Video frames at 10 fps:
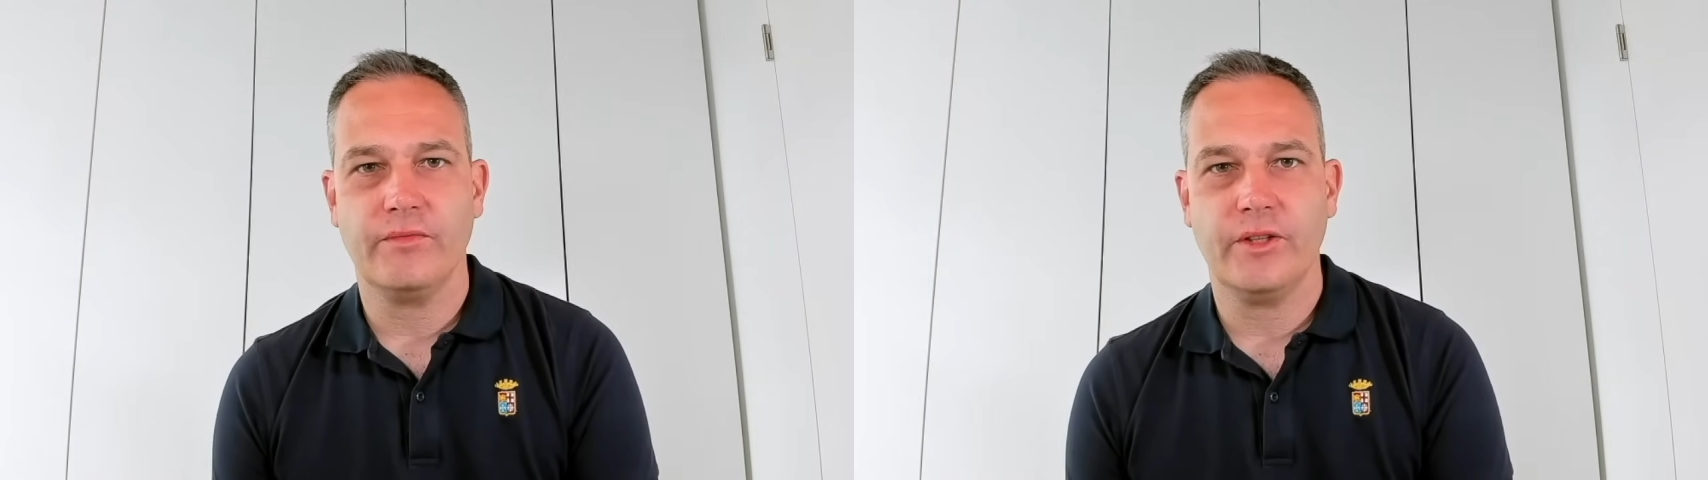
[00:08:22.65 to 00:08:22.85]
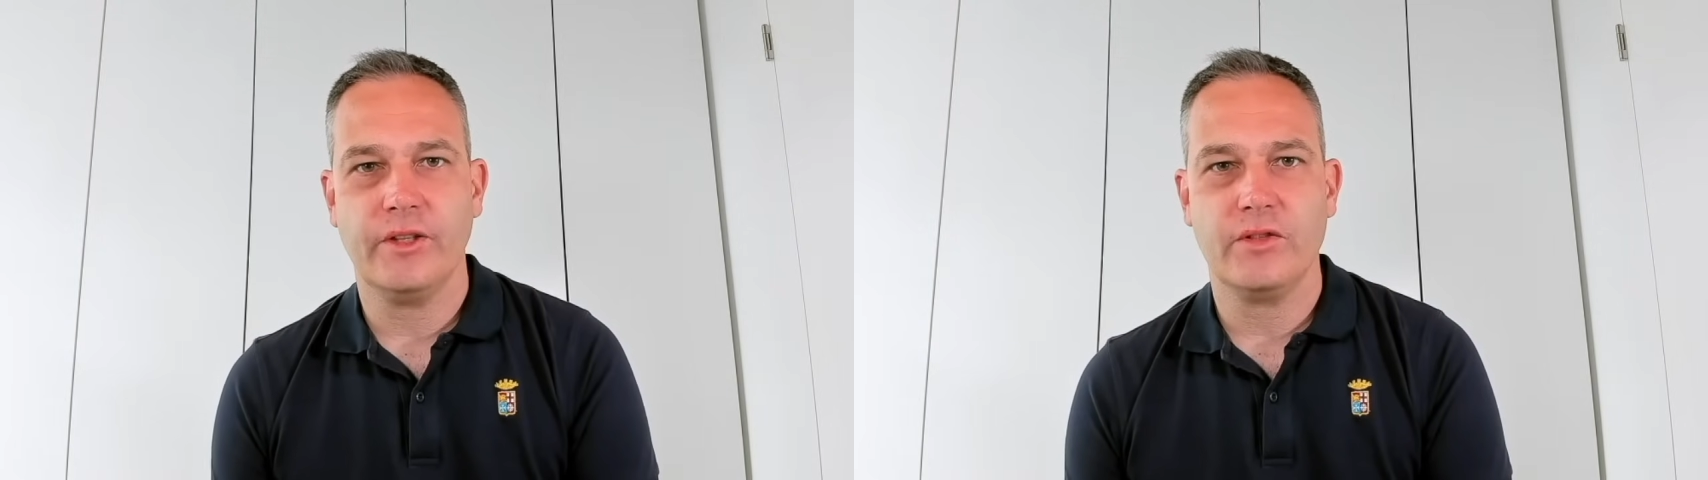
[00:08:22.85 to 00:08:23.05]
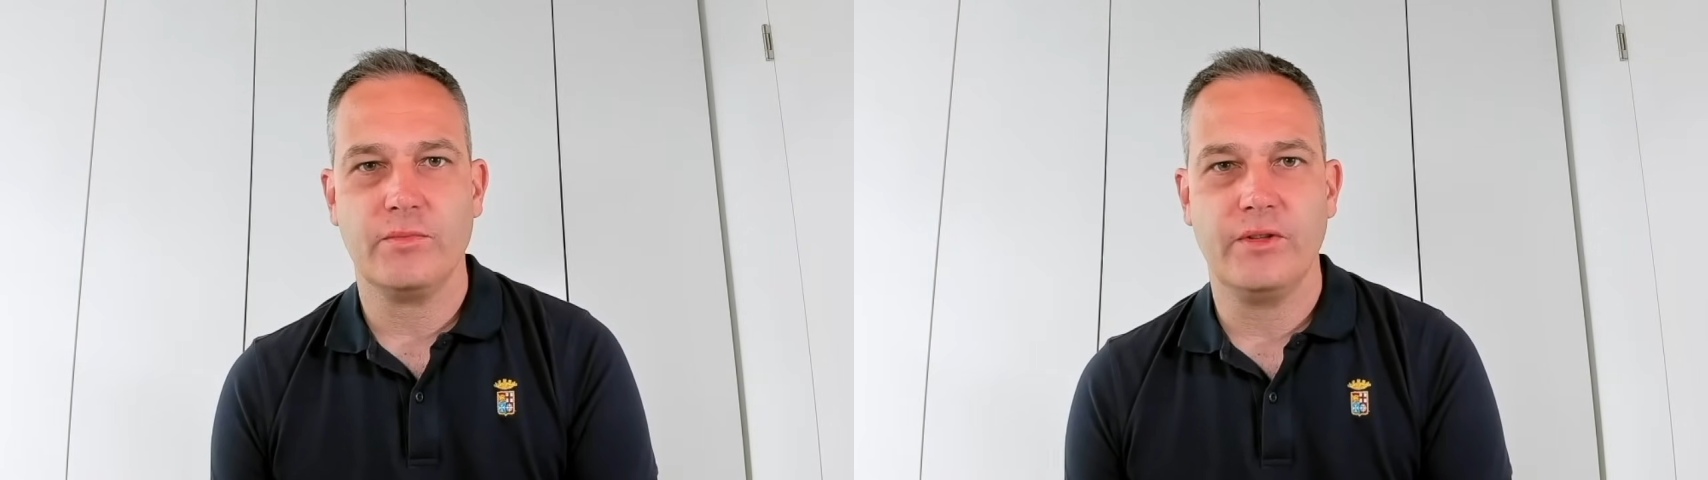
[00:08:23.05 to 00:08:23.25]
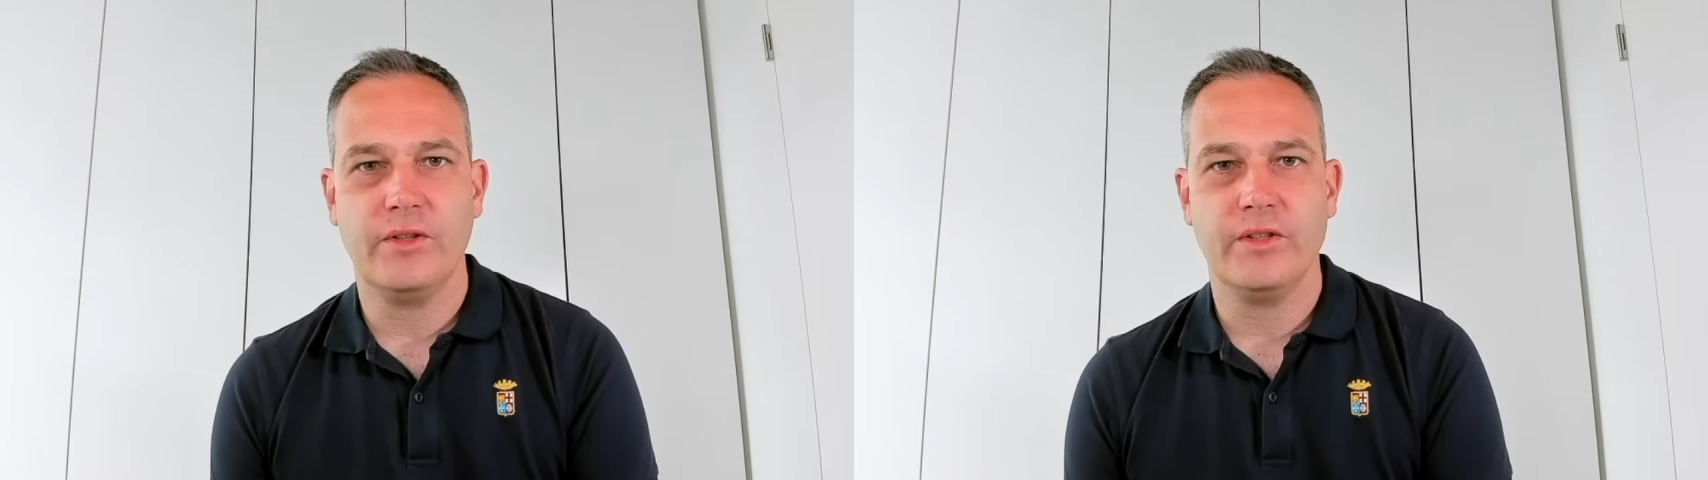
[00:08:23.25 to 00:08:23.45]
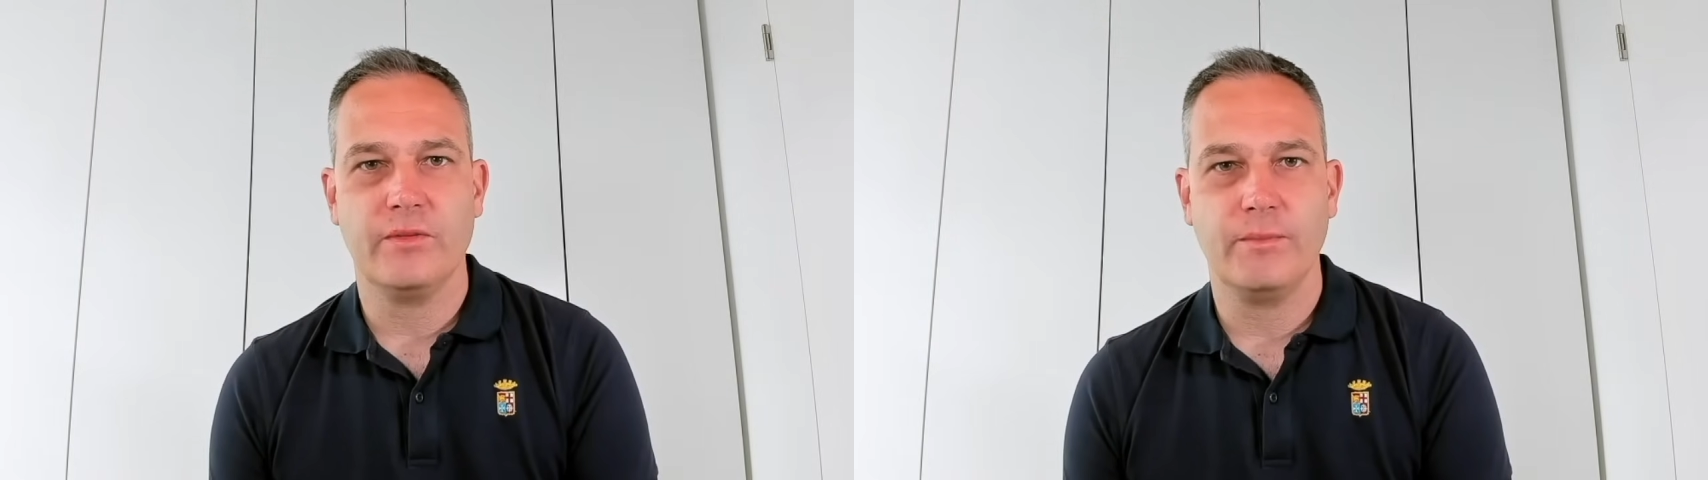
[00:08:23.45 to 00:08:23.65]
Very
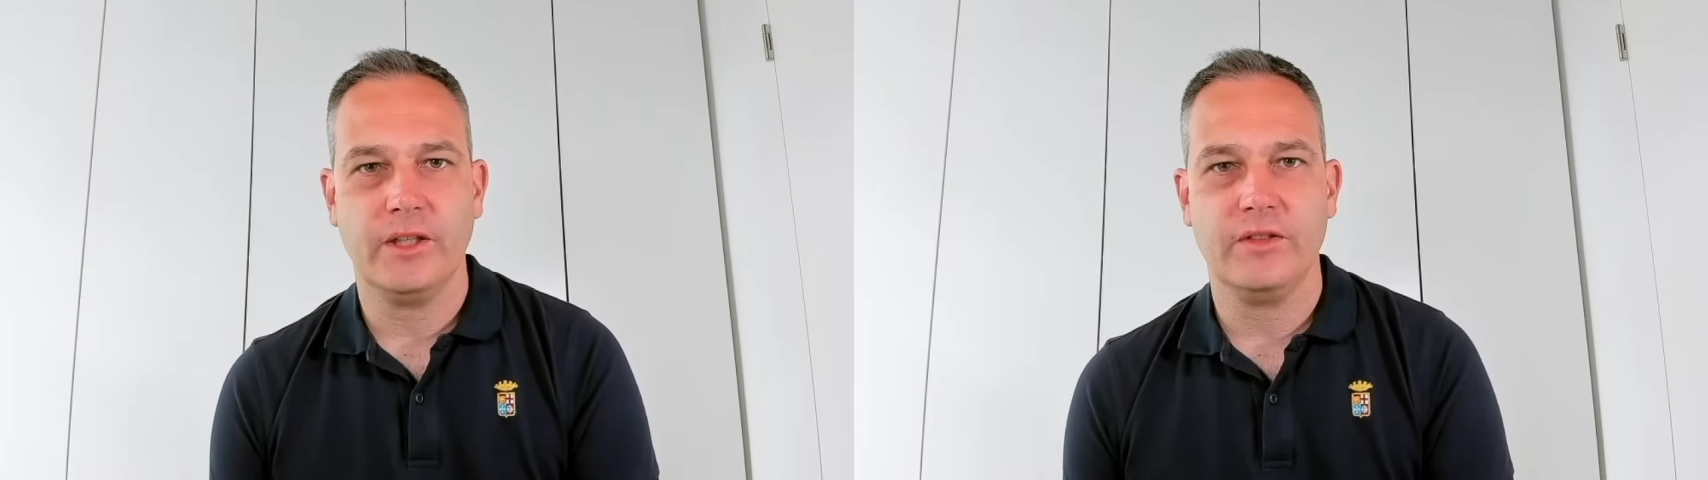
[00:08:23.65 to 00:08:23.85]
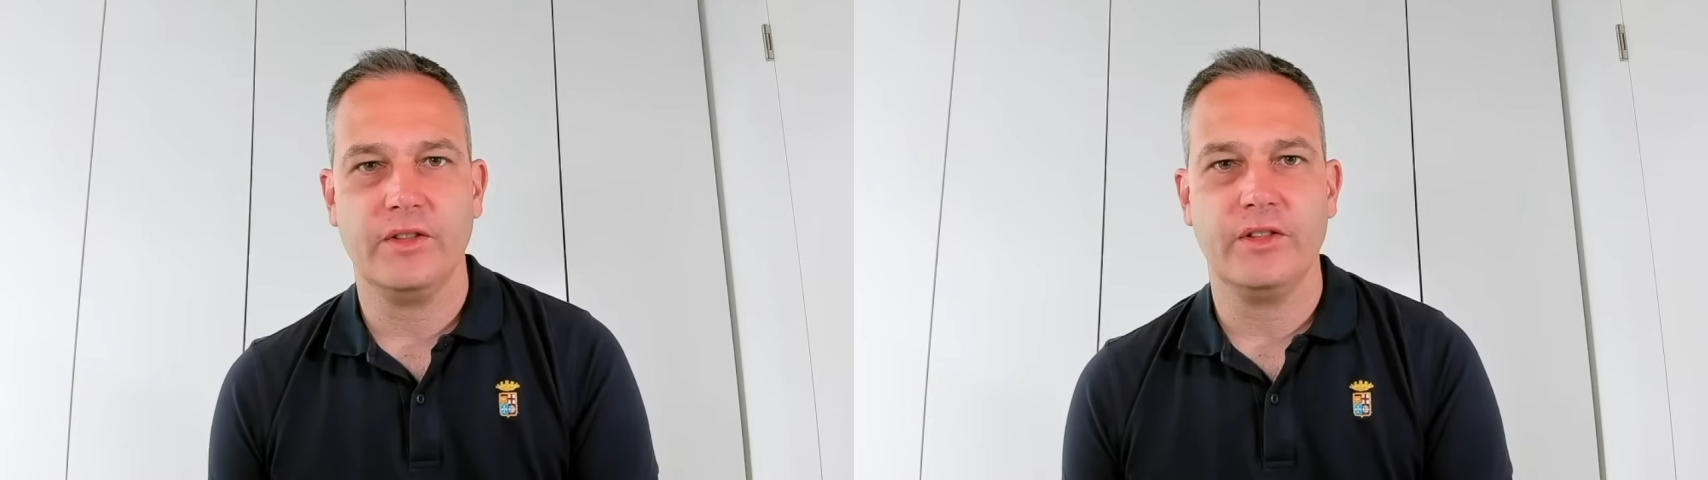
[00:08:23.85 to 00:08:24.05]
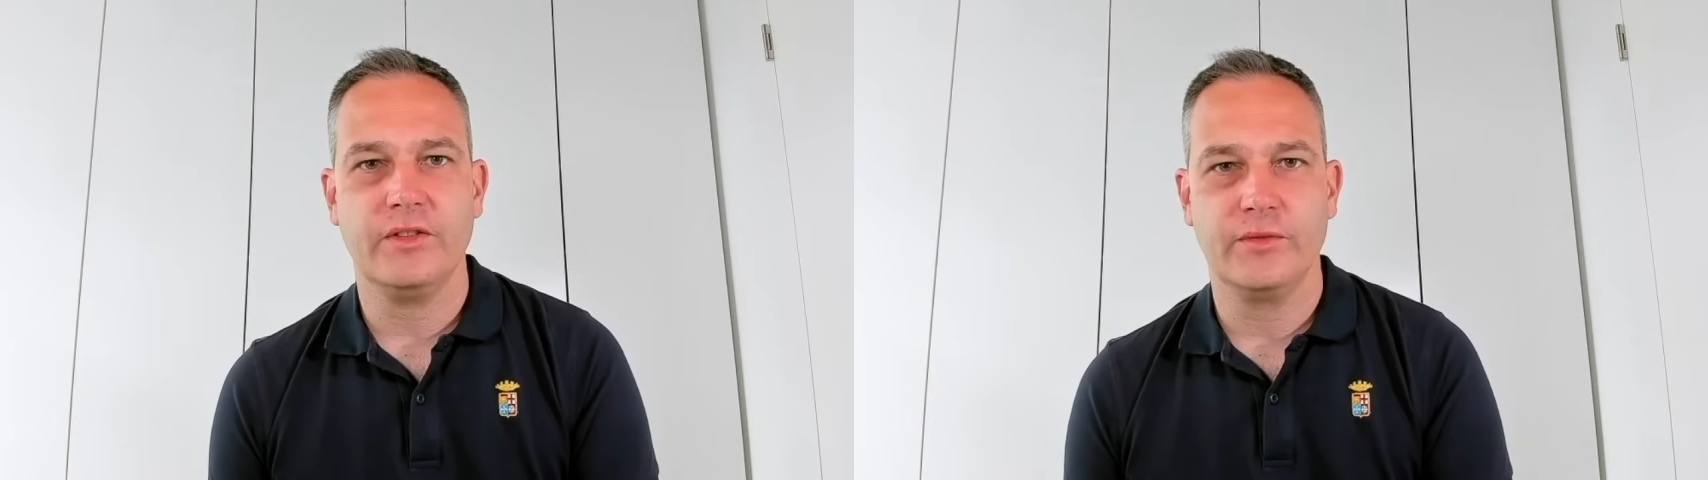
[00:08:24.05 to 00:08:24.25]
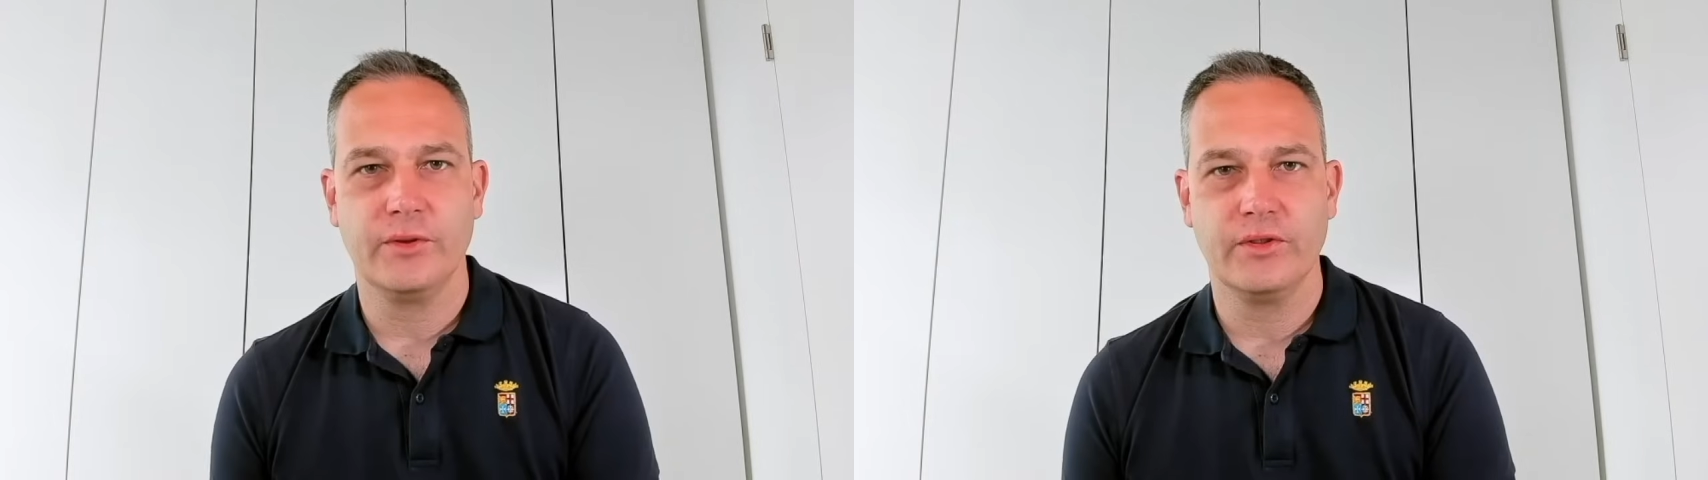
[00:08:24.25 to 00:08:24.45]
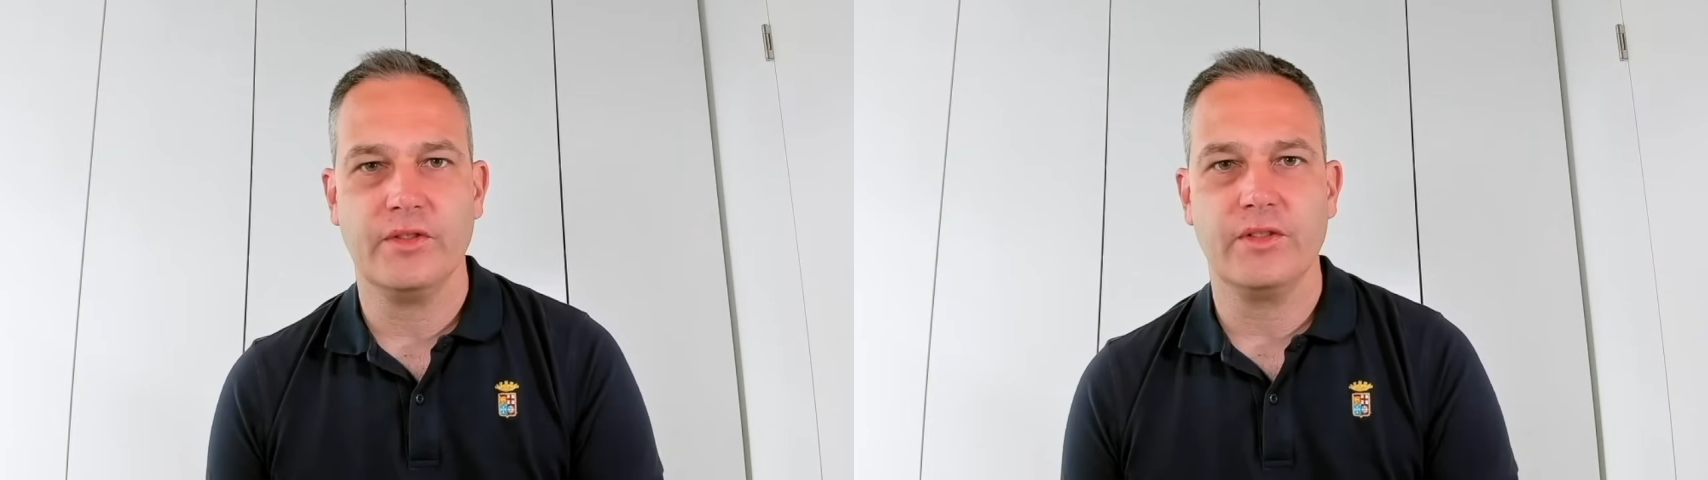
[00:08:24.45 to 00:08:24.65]
experienced mechanized
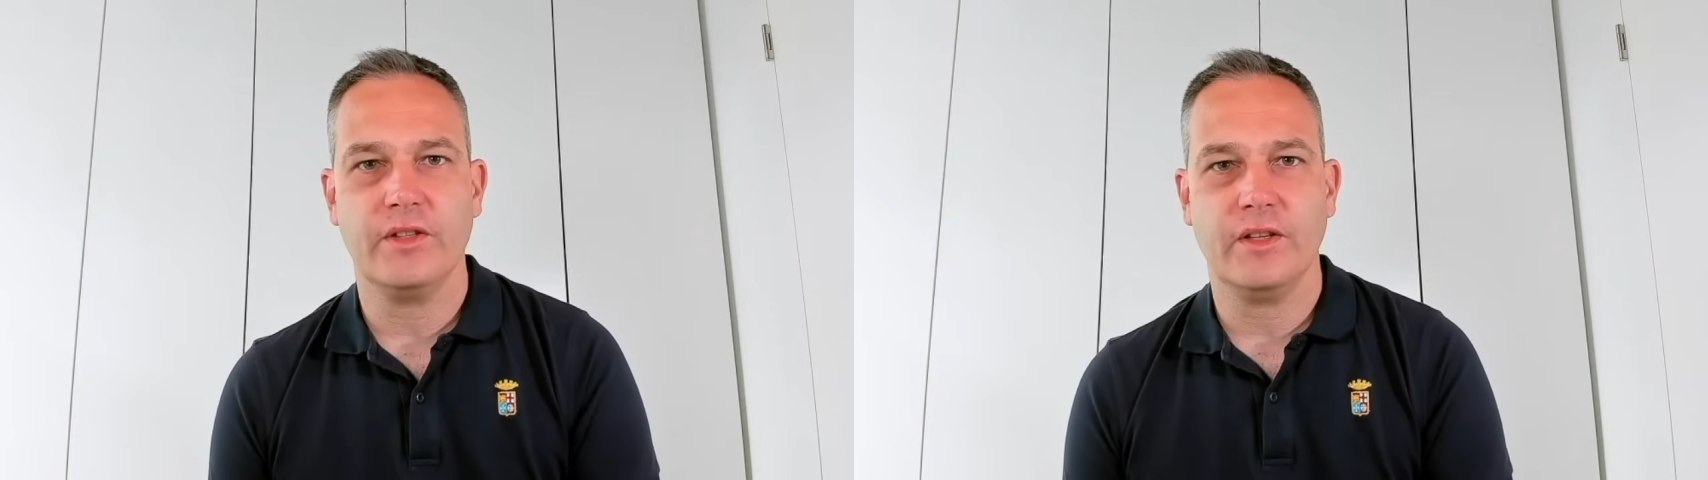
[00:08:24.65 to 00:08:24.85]
forces